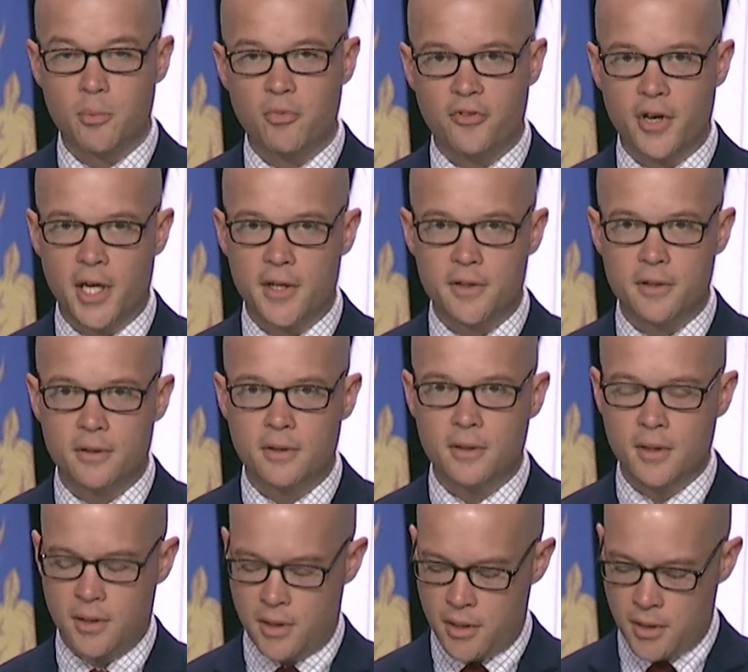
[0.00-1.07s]
Fund,
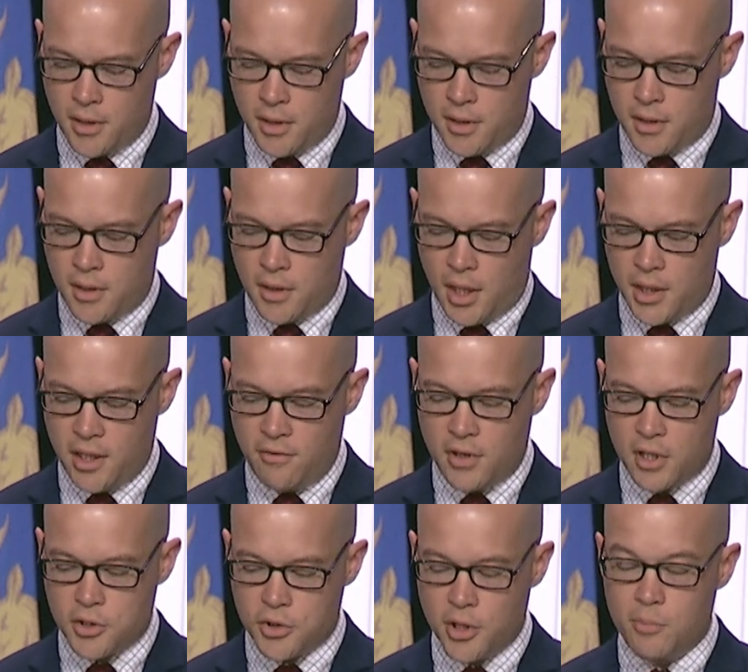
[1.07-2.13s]
a
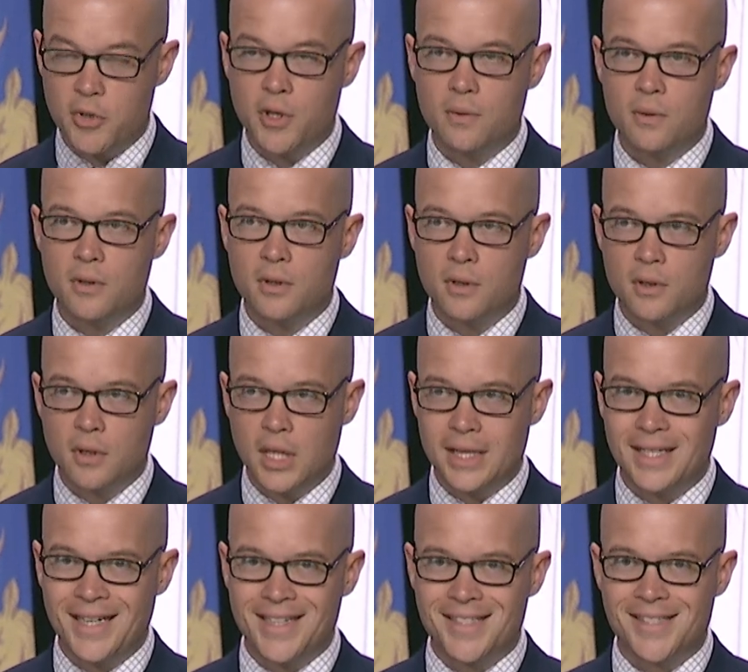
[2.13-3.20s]
living tribute, a
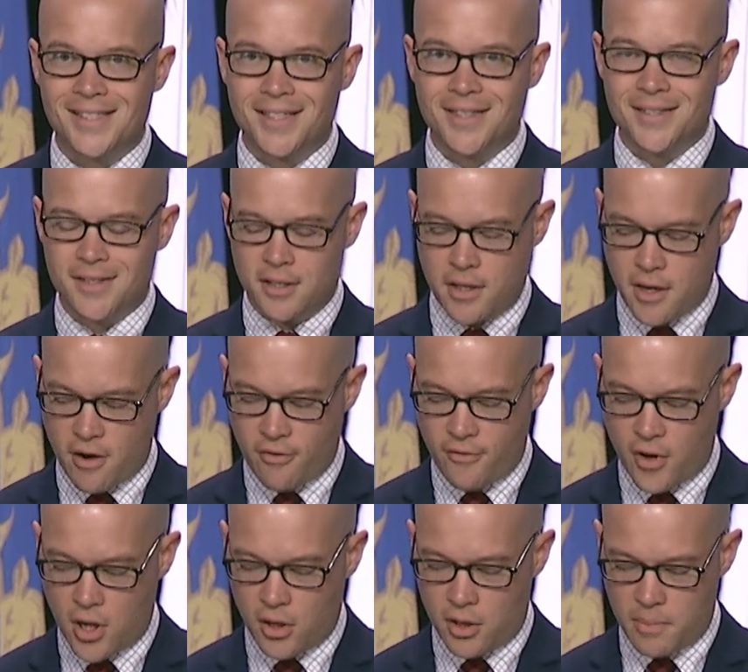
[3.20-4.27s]
legacy to their
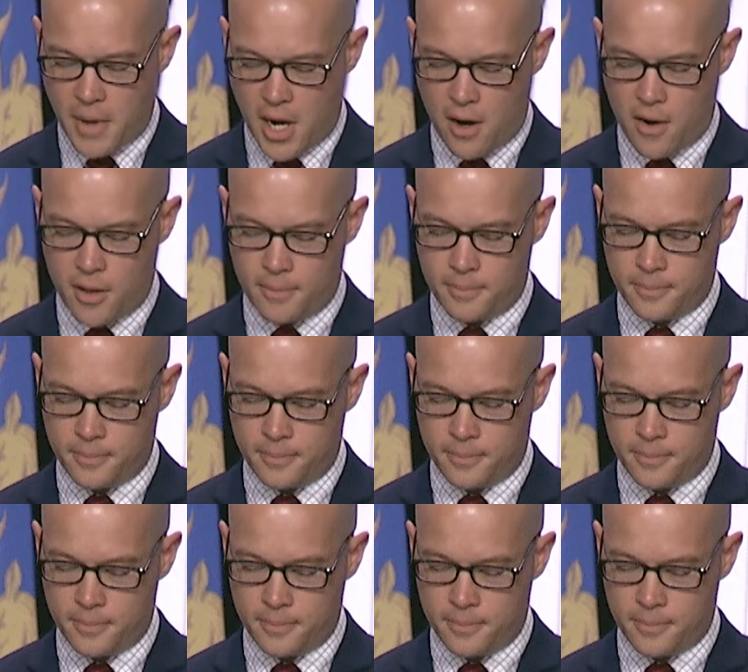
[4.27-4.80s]
fallen parent.